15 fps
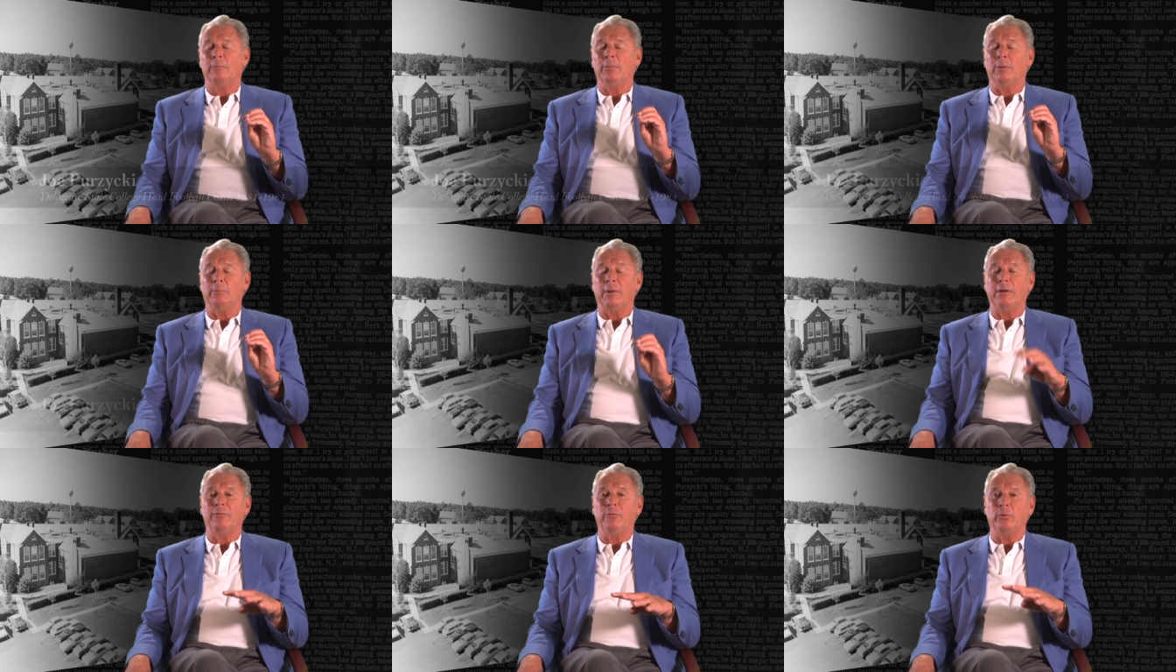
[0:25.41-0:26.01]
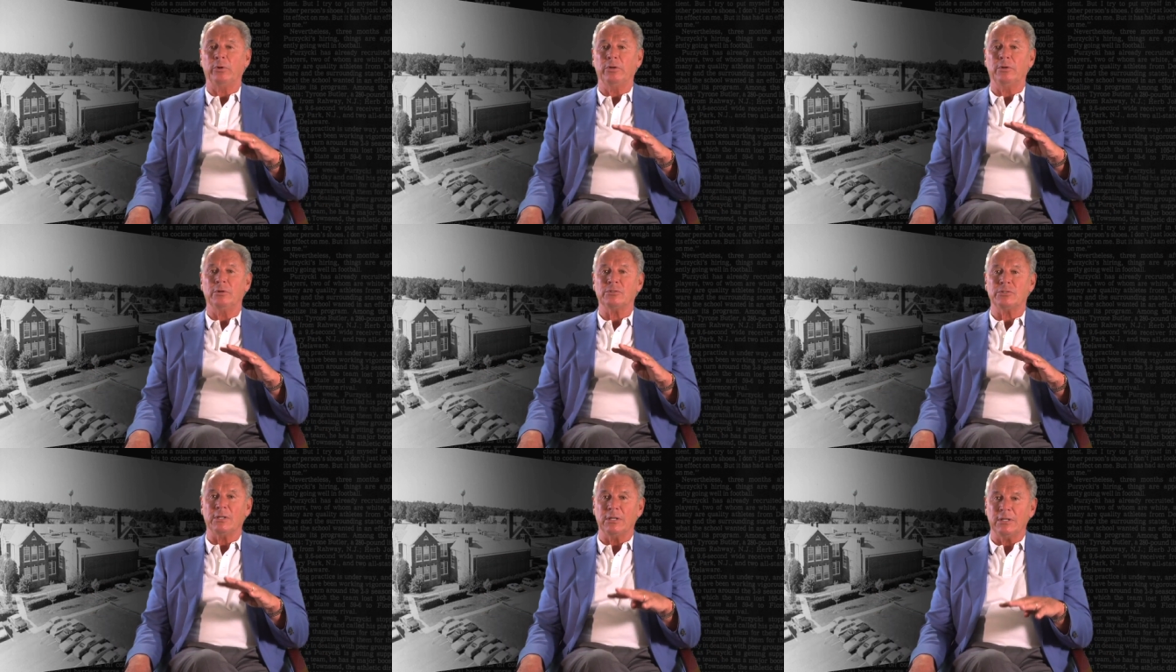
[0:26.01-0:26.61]
But my four
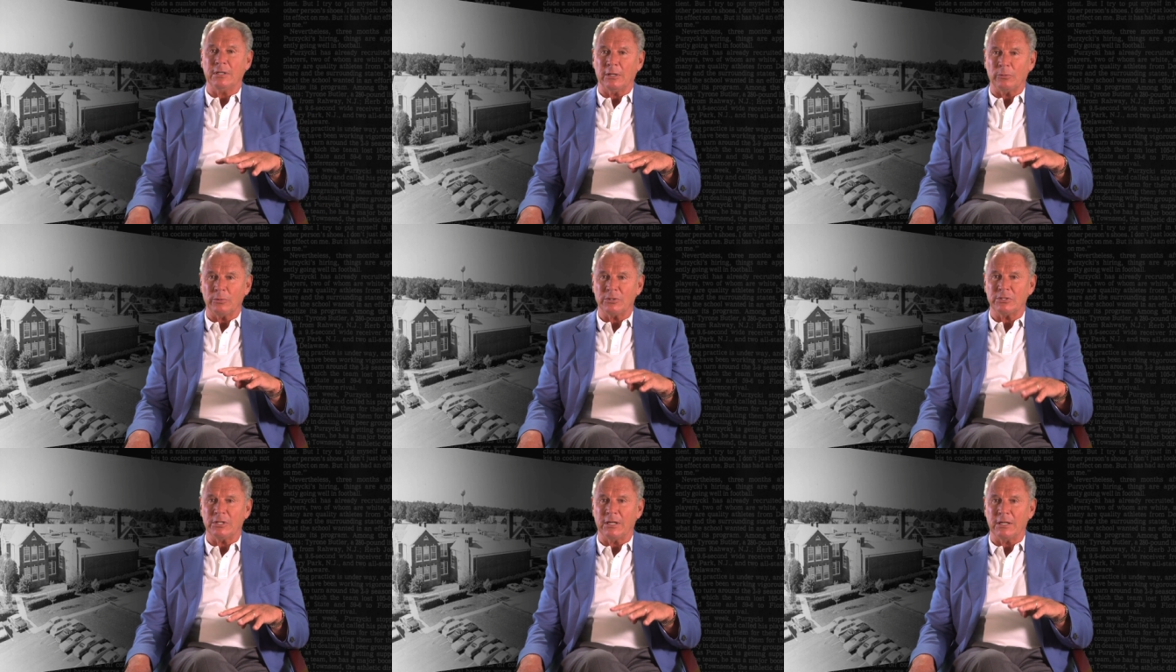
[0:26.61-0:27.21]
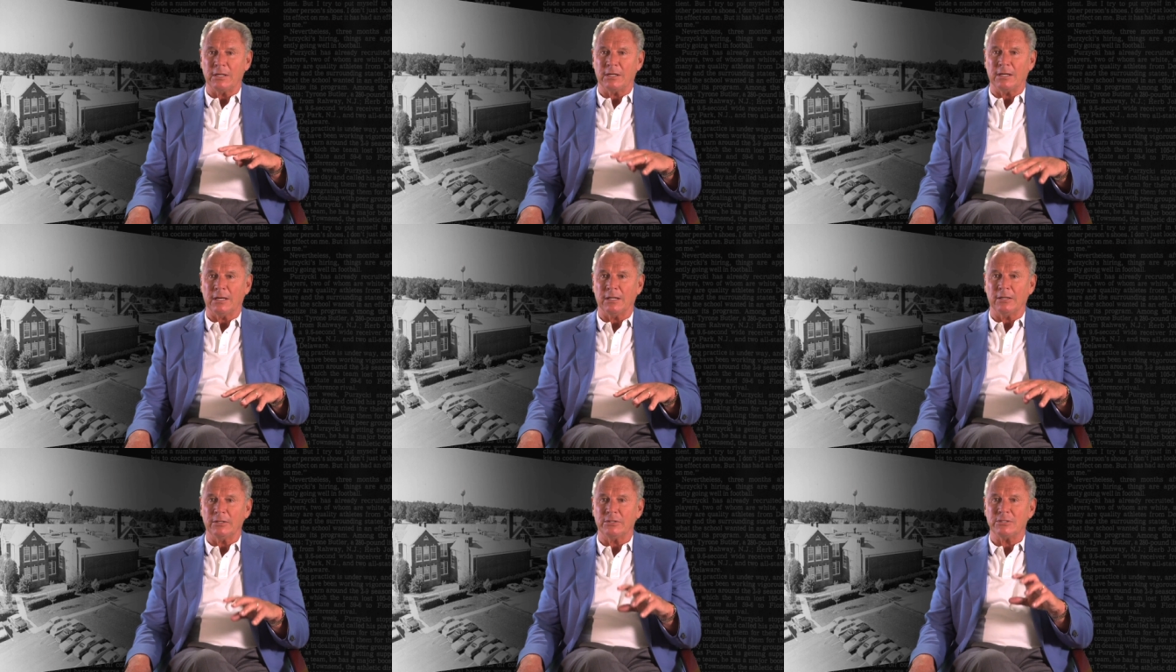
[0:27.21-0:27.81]
years at Delaware State
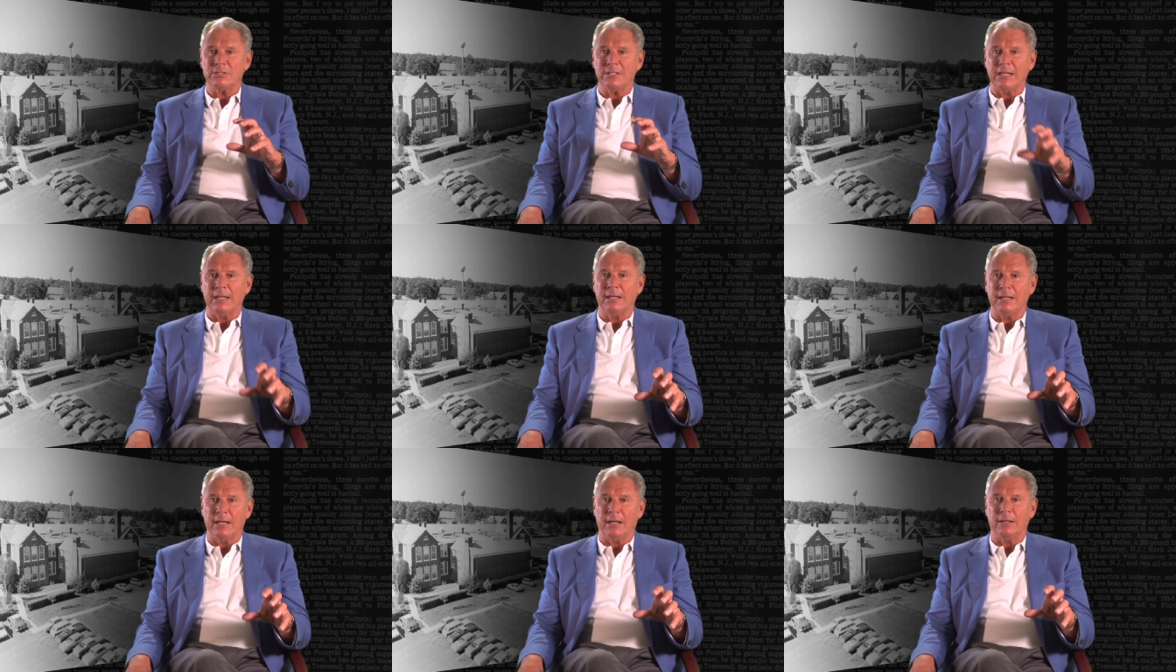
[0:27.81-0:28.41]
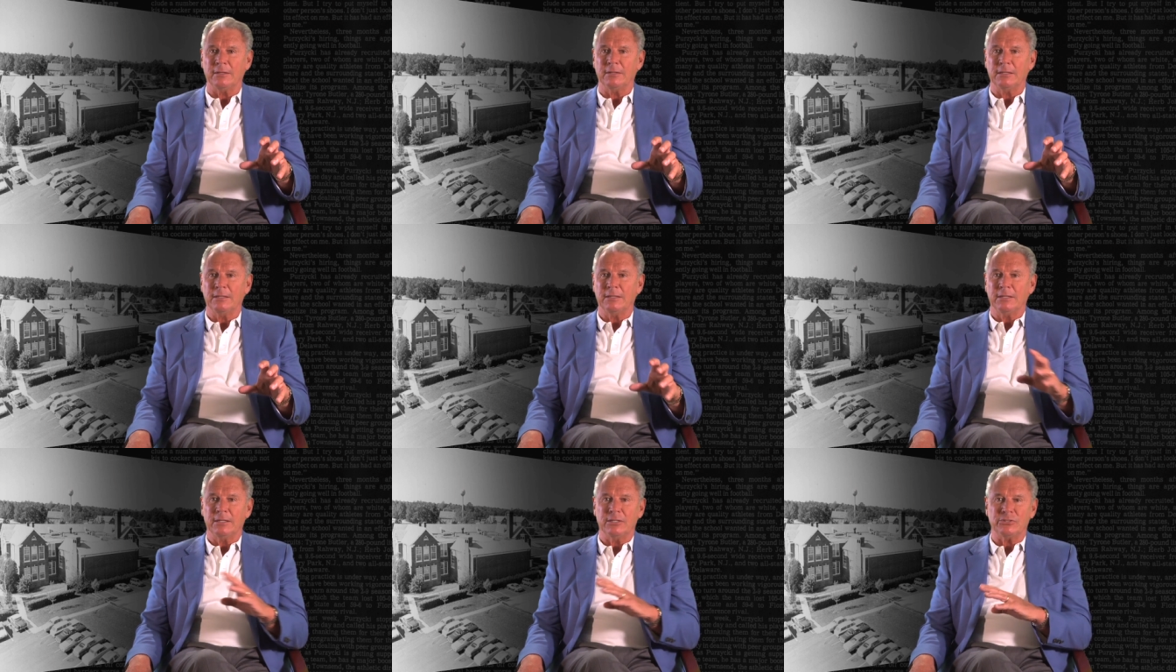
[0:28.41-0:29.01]
College stand out
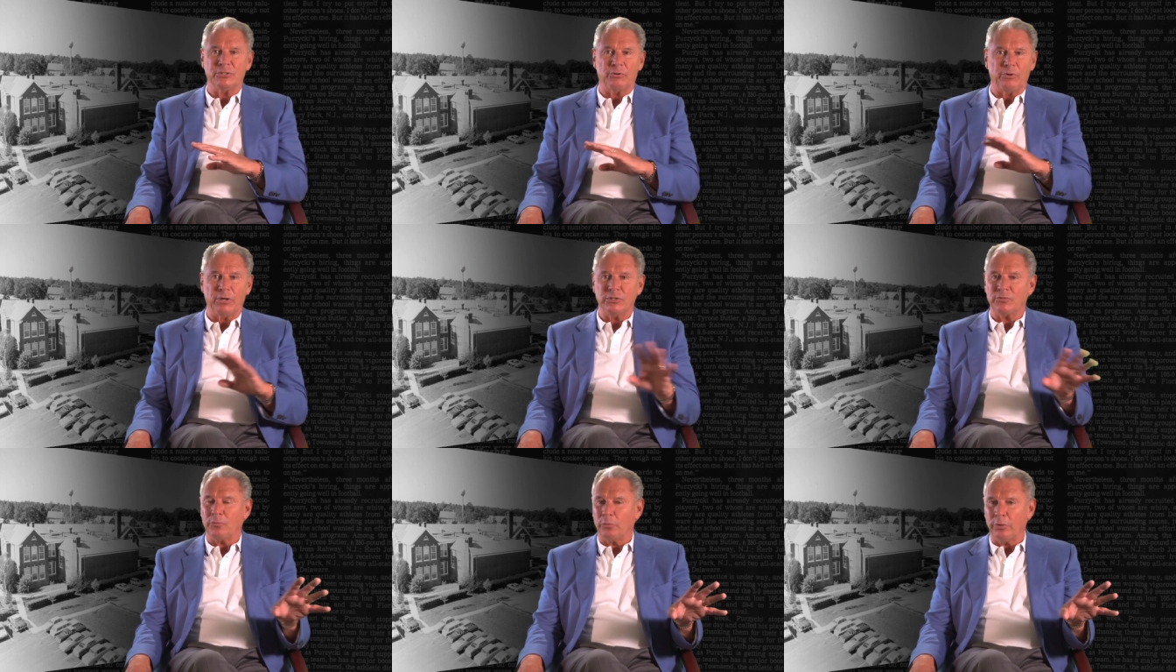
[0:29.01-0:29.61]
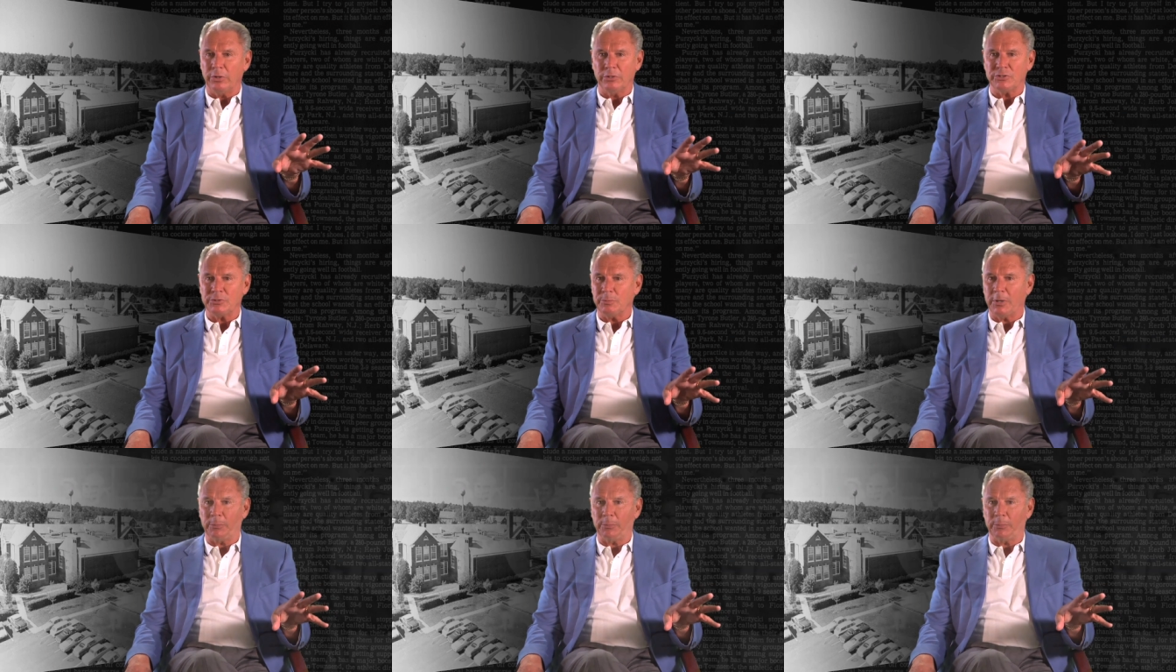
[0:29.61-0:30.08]
as the greatest four years of